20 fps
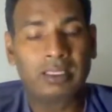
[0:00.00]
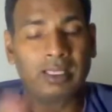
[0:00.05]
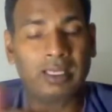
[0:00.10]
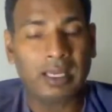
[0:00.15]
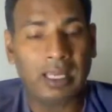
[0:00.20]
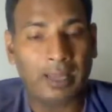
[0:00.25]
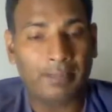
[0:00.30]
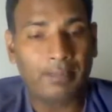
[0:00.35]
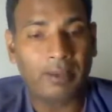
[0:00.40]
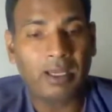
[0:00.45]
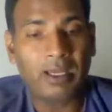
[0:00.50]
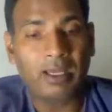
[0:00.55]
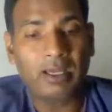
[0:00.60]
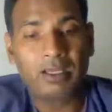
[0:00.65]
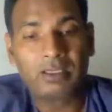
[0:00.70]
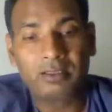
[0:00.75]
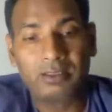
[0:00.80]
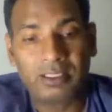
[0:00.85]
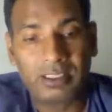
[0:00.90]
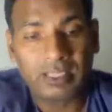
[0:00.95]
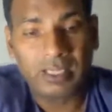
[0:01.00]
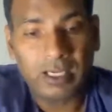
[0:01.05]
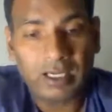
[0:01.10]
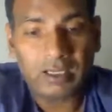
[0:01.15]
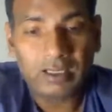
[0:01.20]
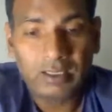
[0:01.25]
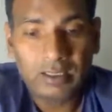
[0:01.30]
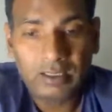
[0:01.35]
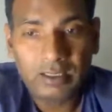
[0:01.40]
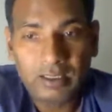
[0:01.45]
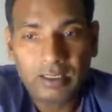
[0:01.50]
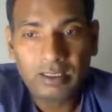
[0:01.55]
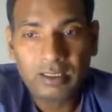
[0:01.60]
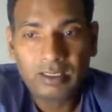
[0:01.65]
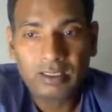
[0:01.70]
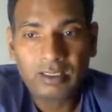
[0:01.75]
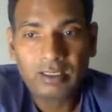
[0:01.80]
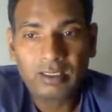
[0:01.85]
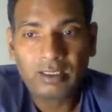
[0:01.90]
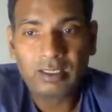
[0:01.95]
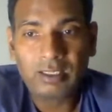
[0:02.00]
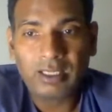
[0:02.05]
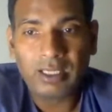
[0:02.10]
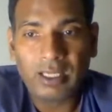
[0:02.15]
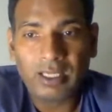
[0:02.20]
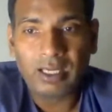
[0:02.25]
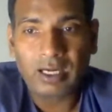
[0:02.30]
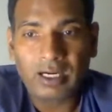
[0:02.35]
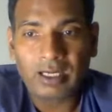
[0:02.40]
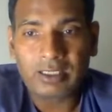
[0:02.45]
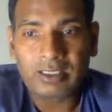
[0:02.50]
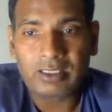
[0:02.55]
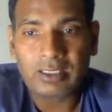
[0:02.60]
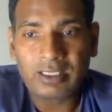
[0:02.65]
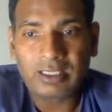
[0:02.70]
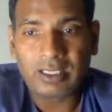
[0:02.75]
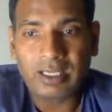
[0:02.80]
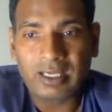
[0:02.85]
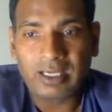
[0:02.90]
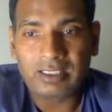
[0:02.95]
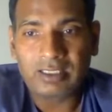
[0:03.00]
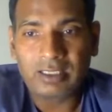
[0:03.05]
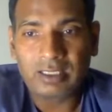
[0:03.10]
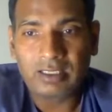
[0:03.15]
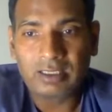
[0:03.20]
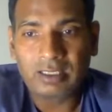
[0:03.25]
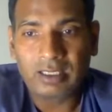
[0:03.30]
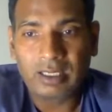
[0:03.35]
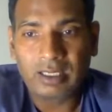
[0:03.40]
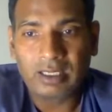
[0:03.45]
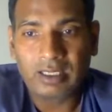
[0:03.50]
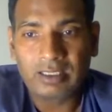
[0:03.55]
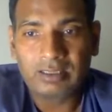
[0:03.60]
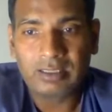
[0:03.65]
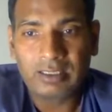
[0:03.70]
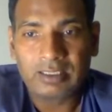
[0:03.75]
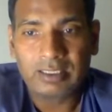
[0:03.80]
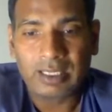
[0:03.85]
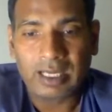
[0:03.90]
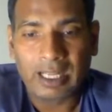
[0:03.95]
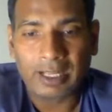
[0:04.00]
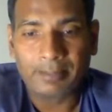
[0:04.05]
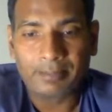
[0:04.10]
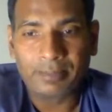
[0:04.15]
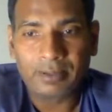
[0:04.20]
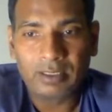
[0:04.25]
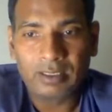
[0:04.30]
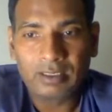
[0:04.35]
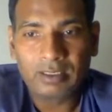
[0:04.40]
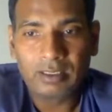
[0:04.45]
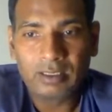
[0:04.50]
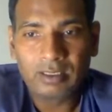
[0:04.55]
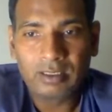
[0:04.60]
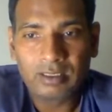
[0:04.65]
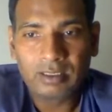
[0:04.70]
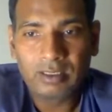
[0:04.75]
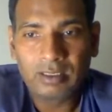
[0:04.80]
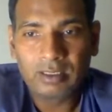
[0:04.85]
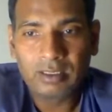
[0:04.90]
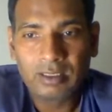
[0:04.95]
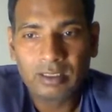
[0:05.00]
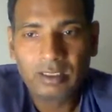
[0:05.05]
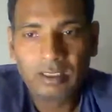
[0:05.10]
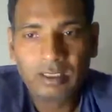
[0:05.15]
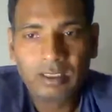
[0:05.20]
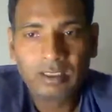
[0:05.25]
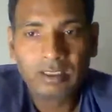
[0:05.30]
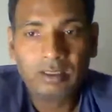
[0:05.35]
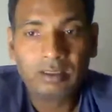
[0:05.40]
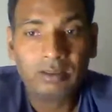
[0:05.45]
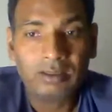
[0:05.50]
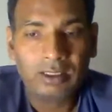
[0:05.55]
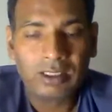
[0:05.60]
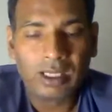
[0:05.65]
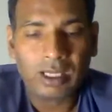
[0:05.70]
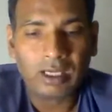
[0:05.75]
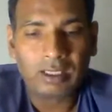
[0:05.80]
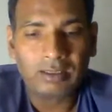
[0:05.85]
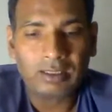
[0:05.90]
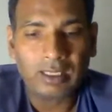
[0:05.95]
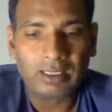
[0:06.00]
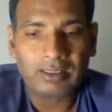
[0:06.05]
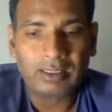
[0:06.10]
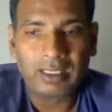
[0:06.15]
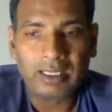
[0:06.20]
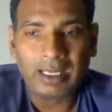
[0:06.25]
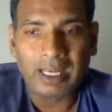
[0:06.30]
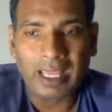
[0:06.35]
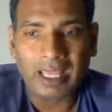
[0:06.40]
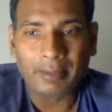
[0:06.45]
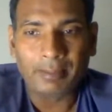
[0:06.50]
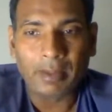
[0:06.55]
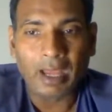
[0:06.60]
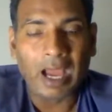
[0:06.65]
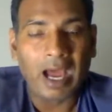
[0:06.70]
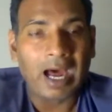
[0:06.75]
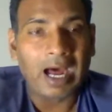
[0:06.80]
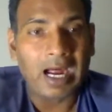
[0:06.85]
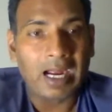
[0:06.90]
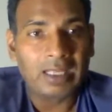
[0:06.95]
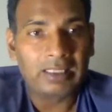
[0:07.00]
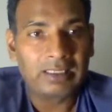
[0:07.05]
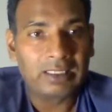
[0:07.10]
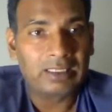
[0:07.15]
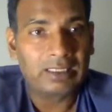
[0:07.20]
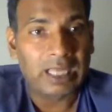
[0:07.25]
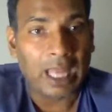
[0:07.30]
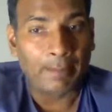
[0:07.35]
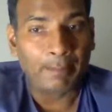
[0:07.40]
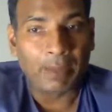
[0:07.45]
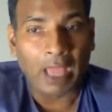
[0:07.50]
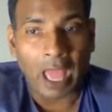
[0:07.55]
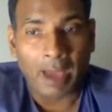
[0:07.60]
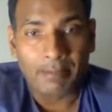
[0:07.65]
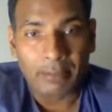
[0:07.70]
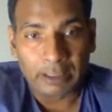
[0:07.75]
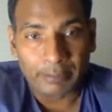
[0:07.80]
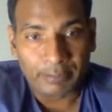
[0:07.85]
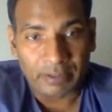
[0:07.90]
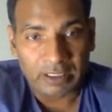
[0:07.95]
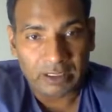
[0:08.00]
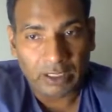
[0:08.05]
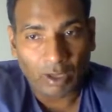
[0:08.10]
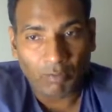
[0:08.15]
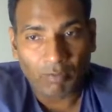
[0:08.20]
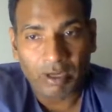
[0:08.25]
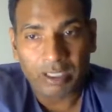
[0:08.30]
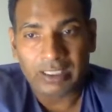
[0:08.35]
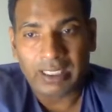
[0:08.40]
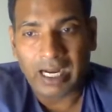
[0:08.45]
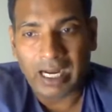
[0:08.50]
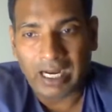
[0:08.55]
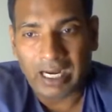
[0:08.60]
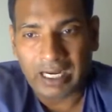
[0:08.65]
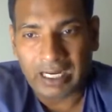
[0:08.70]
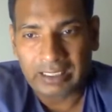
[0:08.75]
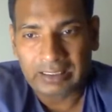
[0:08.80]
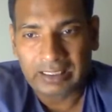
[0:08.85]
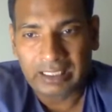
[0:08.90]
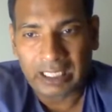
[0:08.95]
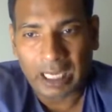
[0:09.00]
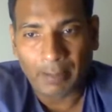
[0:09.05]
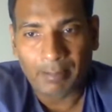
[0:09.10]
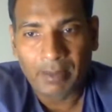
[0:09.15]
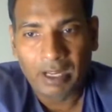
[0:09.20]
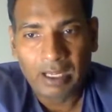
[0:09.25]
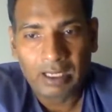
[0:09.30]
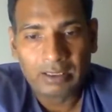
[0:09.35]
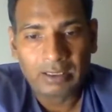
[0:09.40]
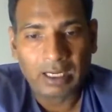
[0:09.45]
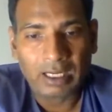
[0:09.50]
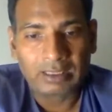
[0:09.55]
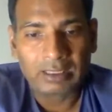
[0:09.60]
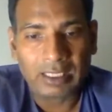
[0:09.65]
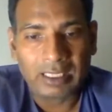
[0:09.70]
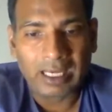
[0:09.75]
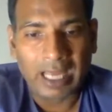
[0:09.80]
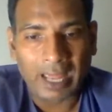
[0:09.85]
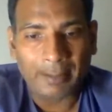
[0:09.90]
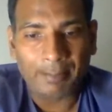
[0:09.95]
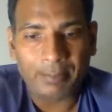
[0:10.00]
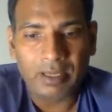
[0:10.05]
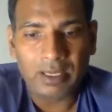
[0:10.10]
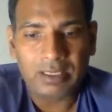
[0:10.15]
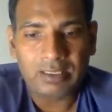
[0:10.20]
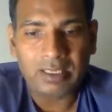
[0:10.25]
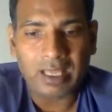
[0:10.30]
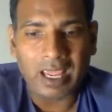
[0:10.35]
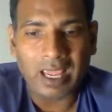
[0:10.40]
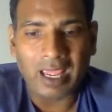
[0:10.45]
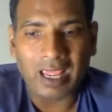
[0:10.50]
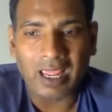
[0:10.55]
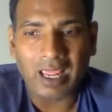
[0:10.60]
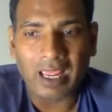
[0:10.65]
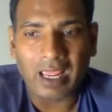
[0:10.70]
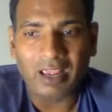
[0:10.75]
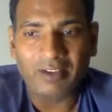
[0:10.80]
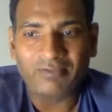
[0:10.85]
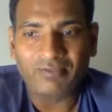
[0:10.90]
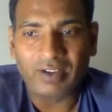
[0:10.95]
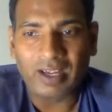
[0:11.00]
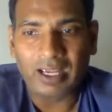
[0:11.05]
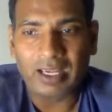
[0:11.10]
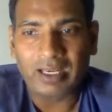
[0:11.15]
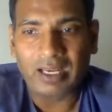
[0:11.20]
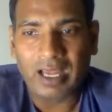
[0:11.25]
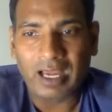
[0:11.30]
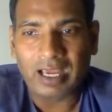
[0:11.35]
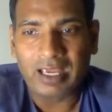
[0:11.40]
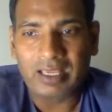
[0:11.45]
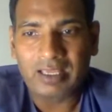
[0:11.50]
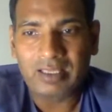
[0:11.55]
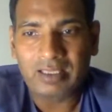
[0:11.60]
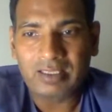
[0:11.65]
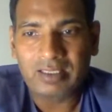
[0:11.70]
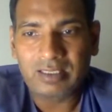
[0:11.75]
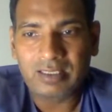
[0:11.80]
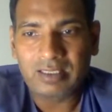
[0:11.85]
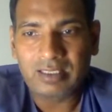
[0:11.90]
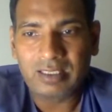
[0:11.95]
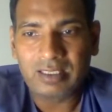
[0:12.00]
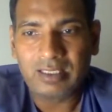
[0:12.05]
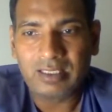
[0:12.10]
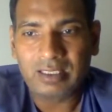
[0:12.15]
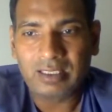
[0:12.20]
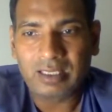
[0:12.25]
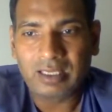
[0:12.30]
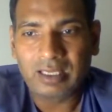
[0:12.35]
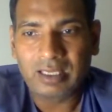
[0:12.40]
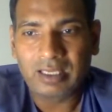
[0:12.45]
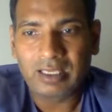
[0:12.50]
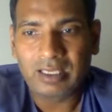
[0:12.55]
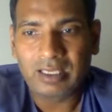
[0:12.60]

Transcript: the lamp diya, D-A-R-T-H in the earthen lamp diya, the earthen lamp, earthen lamp, I'm repeating the word earthen lamp, other lamp is F-L-I-C-K,